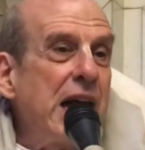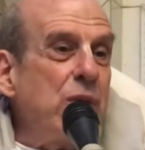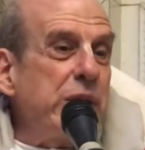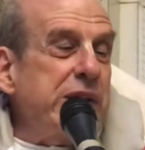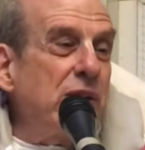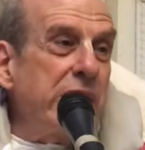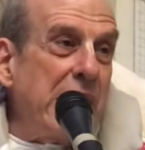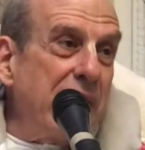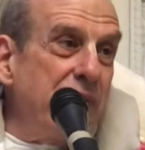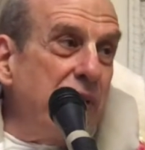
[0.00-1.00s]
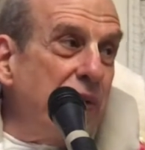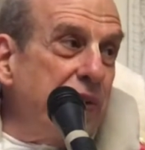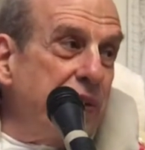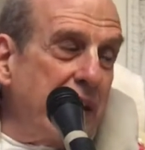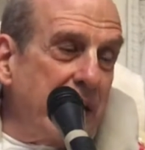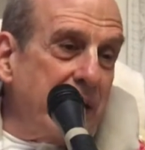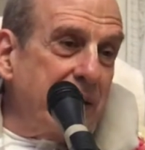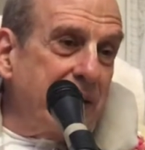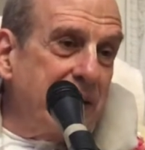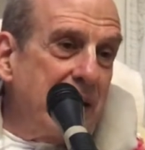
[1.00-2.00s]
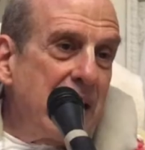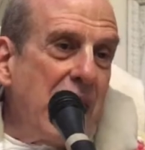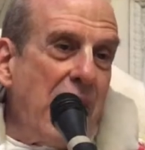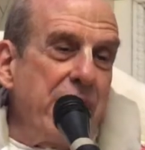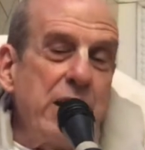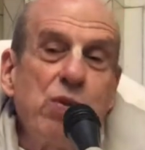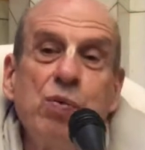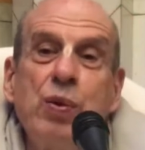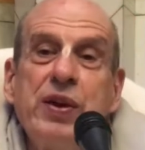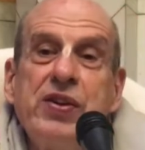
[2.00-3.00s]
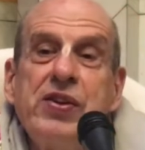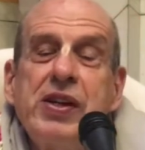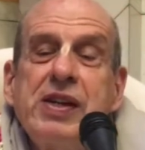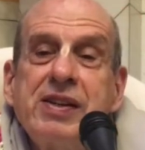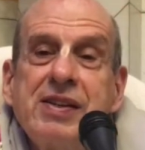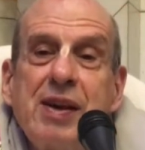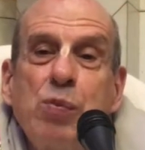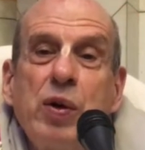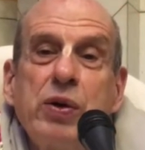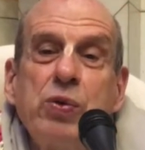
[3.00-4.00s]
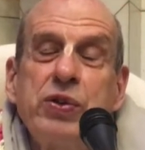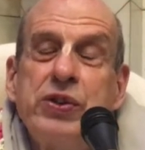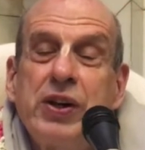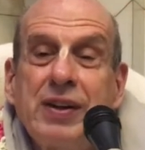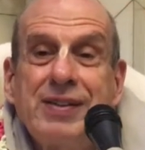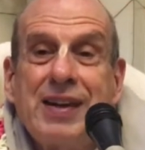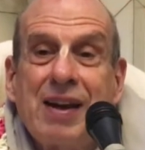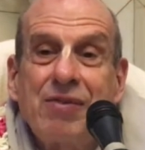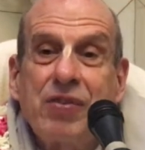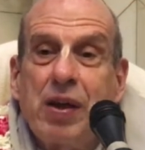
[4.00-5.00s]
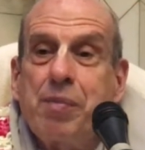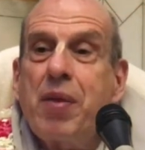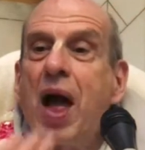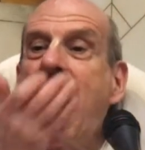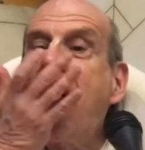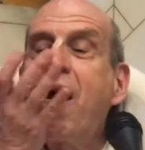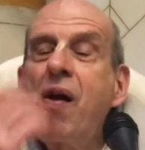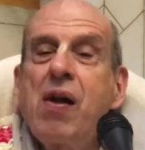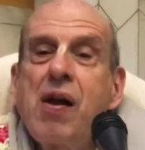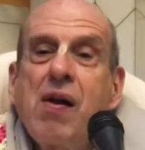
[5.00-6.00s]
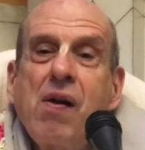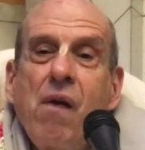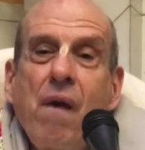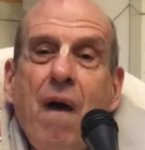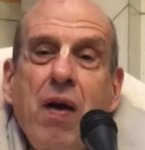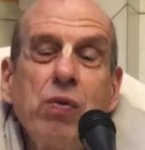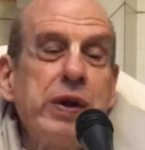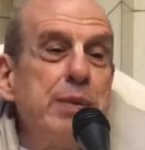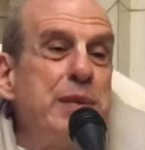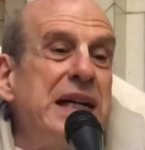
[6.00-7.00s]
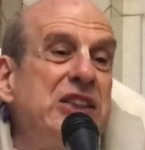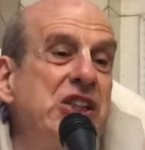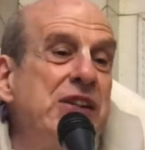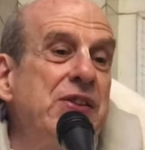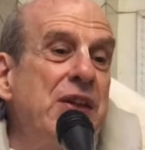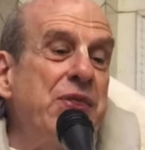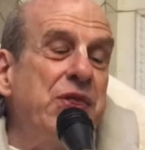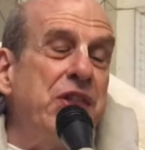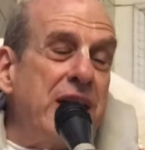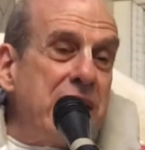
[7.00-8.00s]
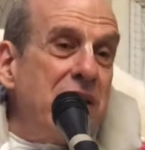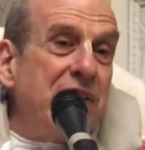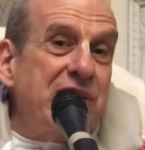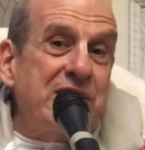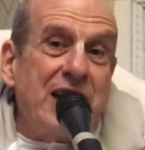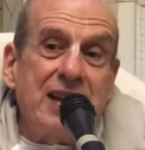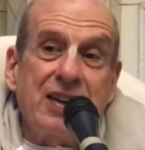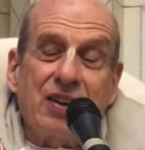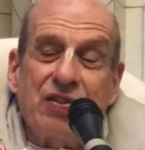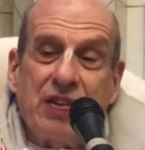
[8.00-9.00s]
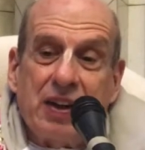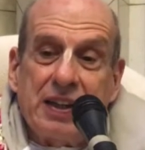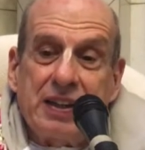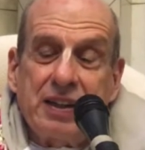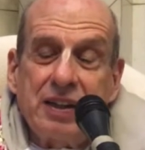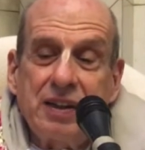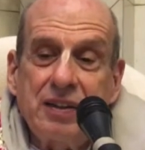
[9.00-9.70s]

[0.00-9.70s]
And we don't have those things. And then when we see someone who does have them, we imagine that they are satisfied.